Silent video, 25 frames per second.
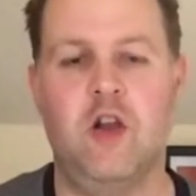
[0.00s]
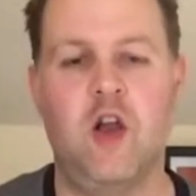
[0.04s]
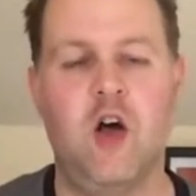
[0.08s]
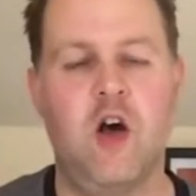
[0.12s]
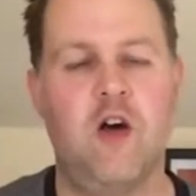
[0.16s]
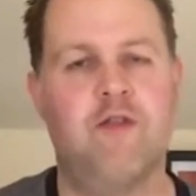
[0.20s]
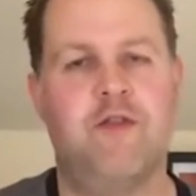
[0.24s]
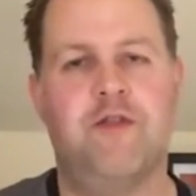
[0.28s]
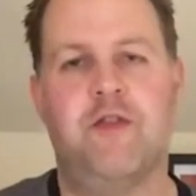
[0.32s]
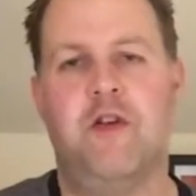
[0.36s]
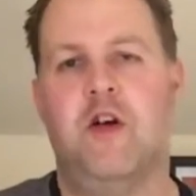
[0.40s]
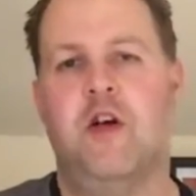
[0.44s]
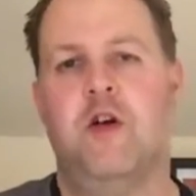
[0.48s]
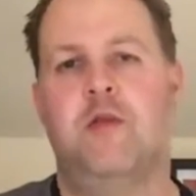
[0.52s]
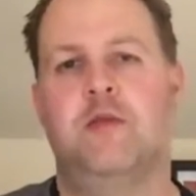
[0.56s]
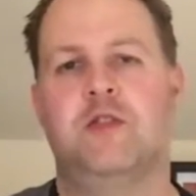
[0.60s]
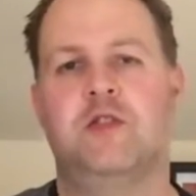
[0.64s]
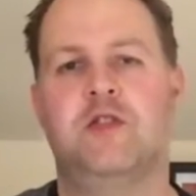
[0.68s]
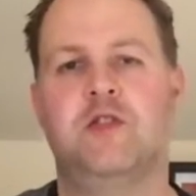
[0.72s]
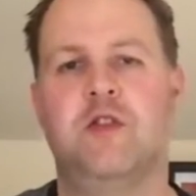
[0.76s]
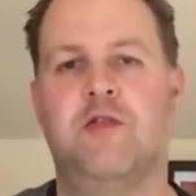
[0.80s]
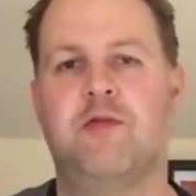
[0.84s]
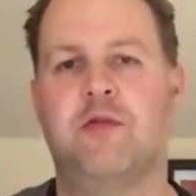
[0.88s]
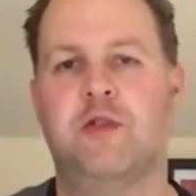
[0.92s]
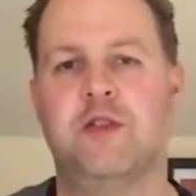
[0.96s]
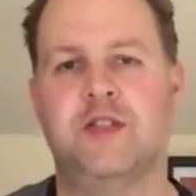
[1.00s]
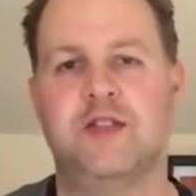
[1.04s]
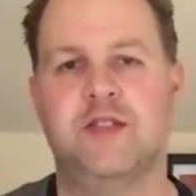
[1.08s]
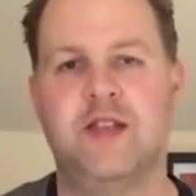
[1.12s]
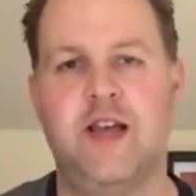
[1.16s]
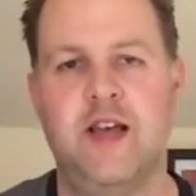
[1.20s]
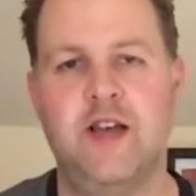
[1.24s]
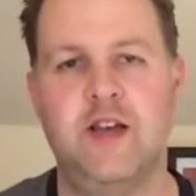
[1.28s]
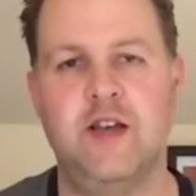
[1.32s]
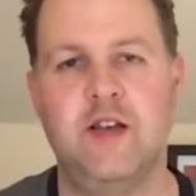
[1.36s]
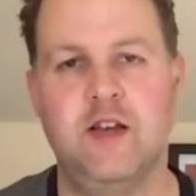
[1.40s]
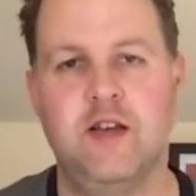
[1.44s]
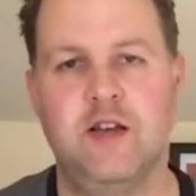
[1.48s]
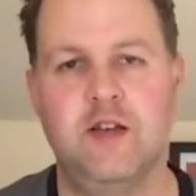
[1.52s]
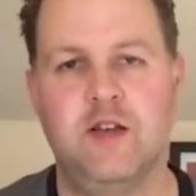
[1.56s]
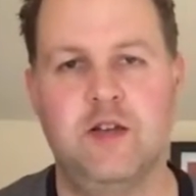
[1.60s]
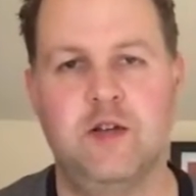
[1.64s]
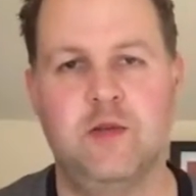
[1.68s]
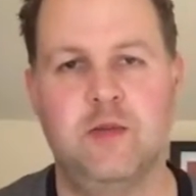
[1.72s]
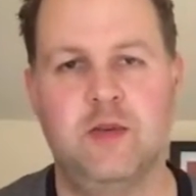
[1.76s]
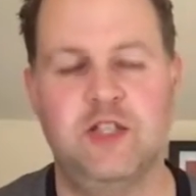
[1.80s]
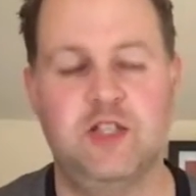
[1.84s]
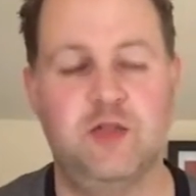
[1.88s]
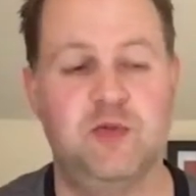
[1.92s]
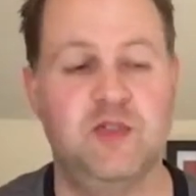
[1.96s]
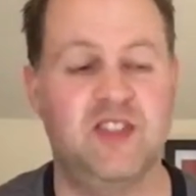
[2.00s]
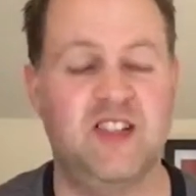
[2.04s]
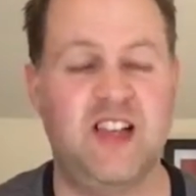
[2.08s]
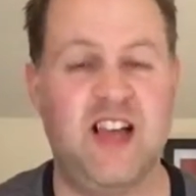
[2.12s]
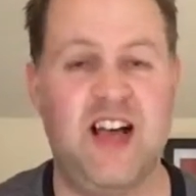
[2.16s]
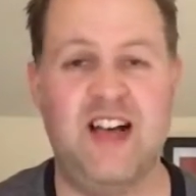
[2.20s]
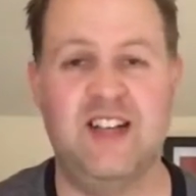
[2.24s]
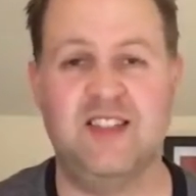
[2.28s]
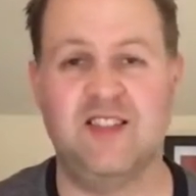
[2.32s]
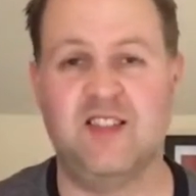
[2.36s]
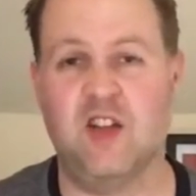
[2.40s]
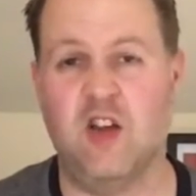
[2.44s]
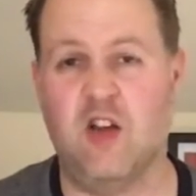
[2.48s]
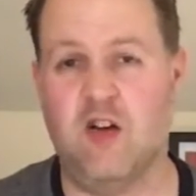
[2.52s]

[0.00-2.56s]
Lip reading: A lot of stuff was said when she was cast.